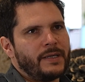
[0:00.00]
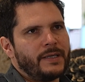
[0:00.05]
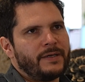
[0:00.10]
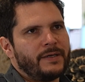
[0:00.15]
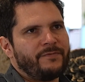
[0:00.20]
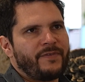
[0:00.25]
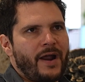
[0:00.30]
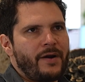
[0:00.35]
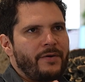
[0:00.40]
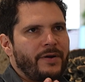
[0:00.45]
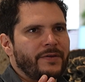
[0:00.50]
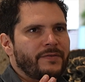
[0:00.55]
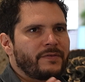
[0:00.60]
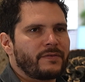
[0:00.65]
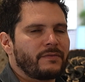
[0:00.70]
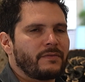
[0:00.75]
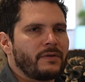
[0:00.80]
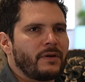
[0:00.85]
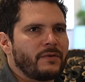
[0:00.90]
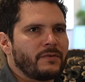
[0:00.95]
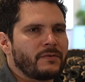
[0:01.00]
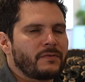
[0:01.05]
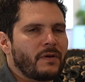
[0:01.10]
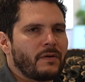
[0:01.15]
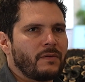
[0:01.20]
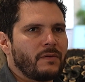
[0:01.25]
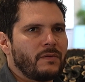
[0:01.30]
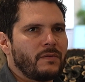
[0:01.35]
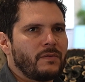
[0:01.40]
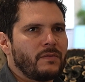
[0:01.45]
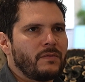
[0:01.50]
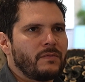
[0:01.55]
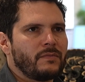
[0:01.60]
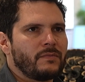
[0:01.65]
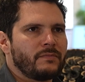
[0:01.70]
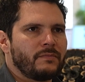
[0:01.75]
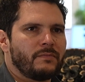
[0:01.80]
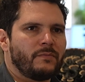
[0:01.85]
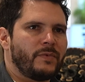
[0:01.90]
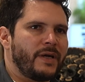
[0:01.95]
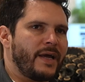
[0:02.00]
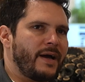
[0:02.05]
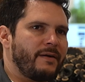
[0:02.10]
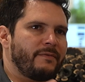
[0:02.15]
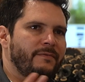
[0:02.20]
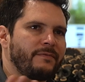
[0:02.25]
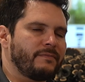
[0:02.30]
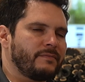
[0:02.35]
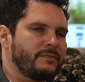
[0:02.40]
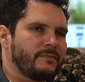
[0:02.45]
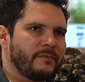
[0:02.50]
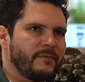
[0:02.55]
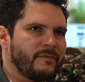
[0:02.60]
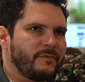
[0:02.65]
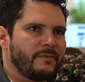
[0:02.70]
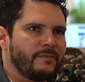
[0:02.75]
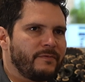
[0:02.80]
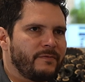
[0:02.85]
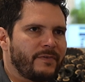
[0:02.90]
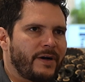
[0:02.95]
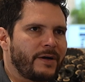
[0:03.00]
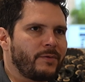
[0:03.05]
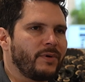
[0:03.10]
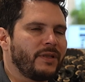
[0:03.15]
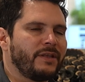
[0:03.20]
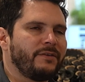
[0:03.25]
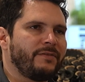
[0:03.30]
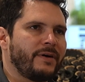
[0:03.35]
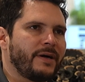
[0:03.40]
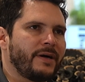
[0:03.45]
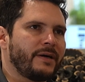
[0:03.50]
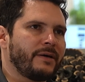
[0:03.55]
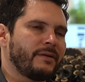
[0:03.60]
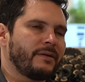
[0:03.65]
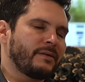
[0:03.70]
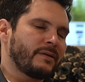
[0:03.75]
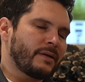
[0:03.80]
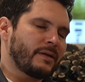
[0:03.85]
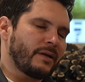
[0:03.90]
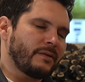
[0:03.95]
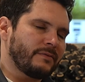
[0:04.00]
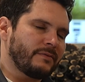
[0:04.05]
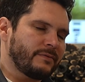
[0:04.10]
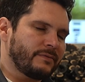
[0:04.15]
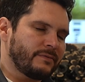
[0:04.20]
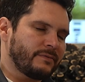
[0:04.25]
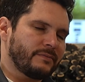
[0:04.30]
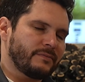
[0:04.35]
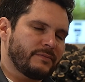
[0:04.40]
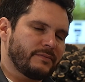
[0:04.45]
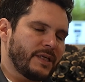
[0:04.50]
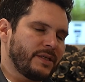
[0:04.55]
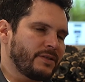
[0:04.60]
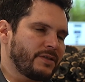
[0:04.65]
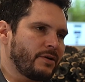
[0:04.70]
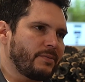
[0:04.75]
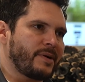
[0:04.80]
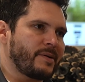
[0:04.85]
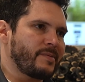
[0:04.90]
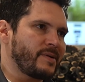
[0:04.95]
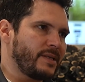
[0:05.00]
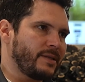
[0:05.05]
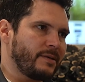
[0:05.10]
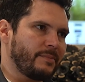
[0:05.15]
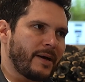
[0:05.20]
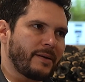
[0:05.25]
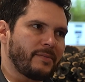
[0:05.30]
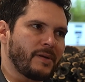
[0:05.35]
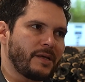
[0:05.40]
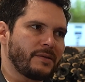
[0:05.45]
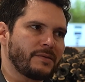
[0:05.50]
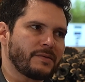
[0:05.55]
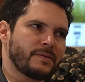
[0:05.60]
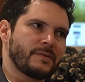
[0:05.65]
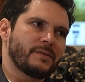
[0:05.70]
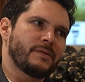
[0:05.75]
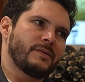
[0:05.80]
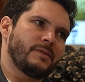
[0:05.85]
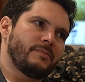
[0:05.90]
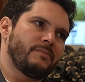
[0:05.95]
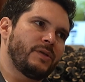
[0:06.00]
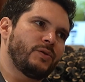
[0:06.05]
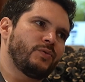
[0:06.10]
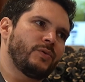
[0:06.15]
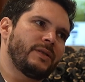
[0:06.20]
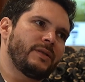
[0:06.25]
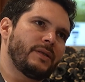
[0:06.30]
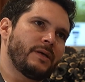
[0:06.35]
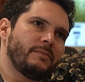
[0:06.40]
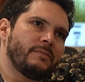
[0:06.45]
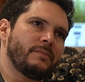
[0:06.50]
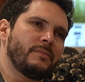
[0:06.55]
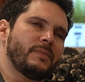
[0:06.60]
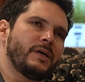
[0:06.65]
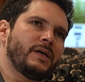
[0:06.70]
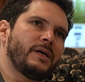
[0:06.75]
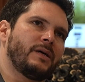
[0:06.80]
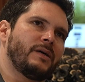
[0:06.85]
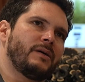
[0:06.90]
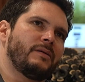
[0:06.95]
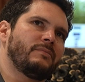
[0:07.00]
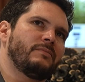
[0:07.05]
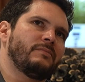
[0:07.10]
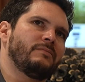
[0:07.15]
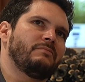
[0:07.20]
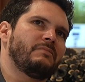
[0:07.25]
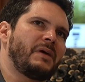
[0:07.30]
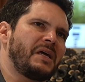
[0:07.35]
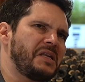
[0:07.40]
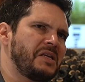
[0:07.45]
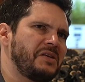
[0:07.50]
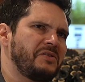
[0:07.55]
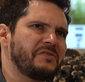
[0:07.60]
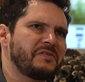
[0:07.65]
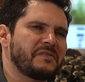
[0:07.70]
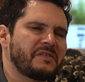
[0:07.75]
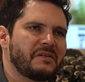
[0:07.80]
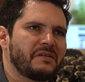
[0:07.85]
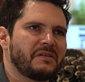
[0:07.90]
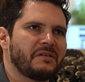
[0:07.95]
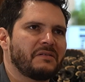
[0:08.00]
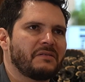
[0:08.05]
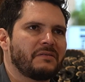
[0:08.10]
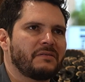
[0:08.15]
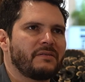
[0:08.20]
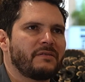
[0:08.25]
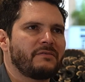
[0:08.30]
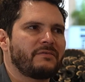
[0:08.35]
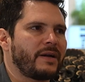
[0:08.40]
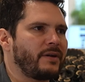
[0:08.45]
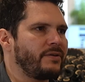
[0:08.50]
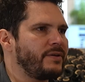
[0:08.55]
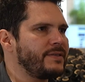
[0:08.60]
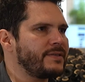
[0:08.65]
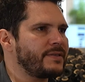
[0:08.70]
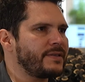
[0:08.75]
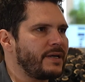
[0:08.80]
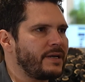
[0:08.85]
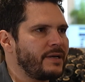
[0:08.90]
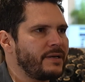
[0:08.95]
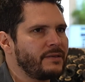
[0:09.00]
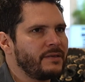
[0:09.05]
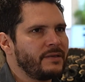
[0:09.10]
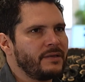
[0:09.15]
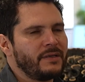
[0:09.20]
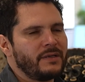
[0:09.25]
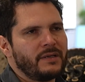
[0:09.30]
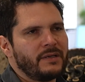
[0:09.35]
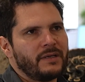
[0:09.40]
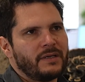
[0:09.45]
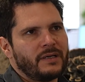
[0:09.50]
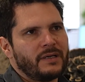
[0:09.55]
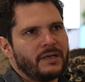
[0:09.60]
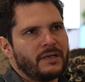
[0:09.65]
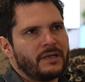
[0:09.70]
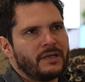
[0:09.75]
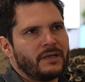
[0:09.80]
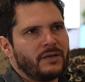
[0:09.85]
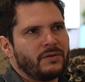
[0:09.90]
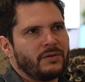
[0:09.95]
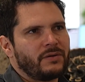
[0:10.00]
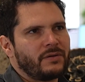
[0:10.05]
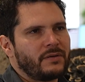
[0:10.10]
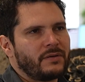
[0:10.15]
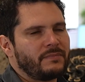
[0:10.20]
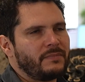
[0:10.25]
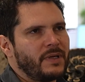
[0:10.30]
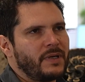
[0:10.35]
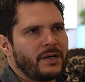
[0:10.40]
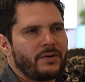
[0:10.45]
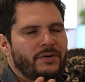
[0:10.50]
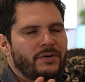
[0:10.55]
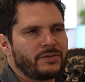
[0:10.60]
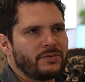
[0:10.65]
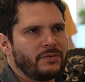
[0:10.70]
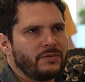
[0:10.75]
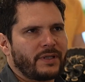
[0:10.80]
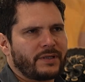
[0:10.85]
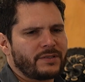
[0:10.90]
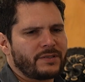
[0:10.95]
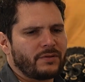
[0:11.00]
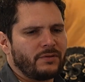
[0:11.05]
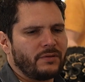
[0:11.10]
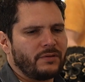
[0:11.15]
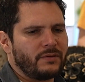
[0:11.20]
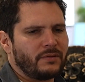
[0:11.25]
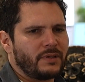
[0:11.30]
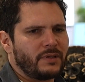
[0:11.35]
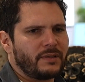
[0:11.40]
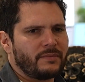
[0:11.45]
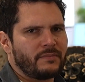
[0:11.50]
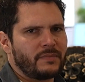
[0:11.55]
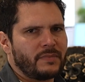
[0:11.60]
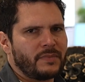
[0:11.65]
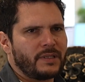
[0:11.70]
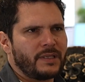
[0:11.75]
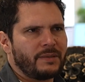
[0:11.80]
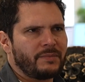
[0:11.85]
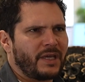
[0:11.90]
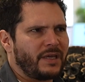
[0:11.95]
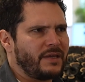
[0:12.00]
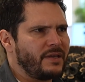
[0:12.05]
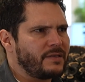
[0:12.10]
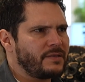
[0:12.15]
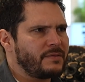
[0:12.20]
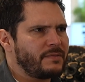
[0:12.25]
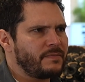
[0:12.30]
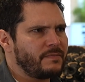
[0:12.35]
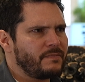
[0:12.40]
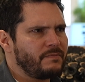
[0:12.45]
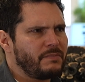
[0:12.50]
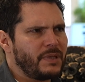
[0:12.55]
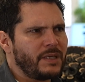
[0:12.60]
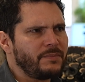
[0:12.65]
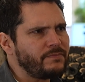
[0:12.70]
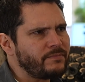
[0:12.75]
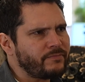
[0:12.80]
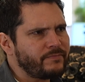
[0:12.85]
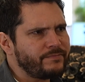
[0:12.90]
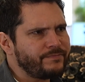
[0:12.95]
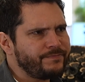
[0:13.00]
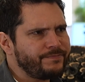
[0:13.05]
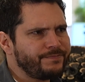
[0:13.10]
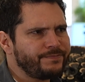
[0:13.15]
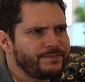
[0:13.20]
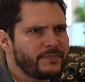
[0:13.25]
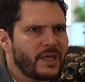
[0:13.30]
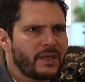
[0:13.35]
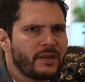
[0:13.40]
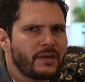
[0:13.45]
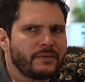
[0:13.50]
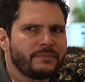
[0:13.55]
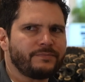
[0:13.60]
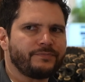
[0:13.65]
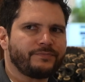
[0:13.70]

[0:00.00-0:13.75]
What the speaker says: varies. So we have very well-defined kind of interoperability pipelines between them, mainly using Rhino Insight or another tool that is called MKS BIM, I think,